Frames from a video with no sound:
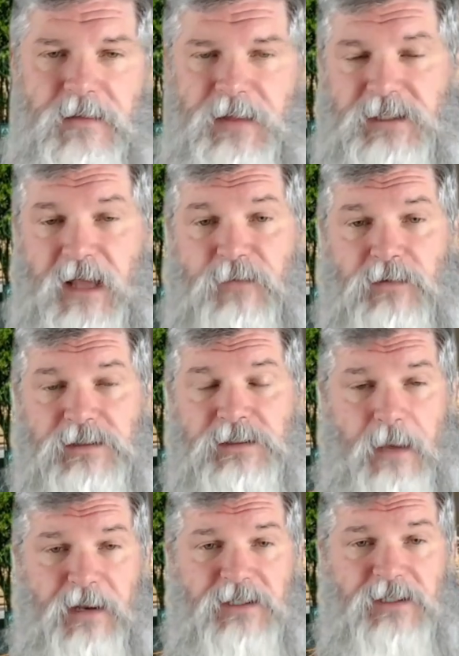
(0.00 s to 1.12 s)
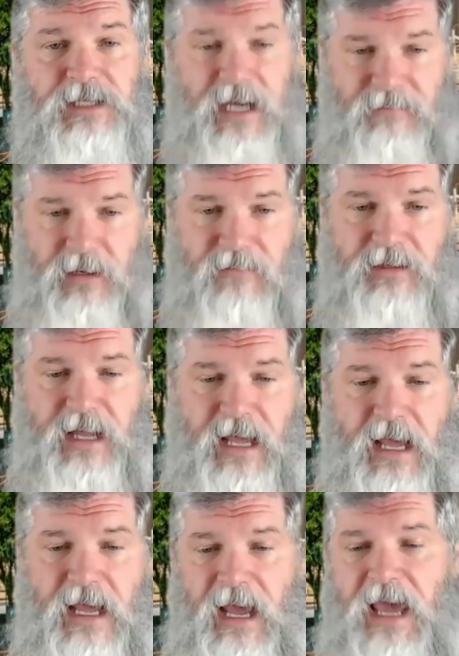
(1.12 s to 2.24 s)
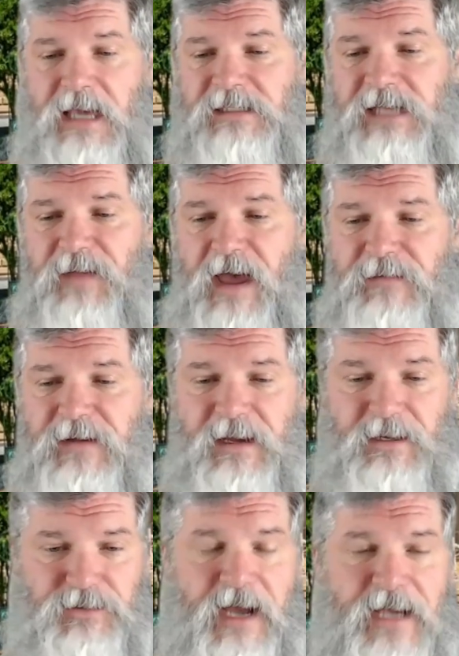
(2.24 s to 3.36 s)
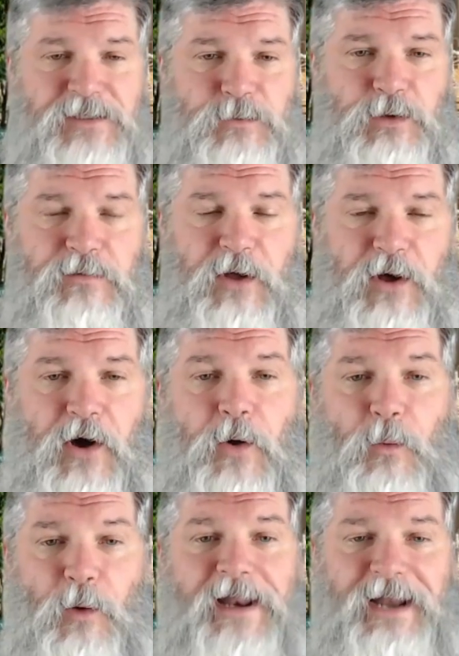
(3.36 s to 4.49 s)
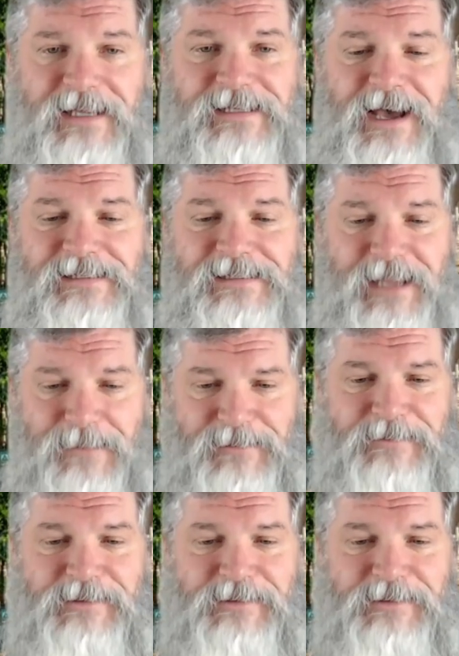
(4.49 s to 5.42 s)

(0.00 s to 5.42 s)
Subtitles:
Thanks a lot, folks. God bless and have a lovely day. Hey, South Africa tries the rule of law. What a nice concept.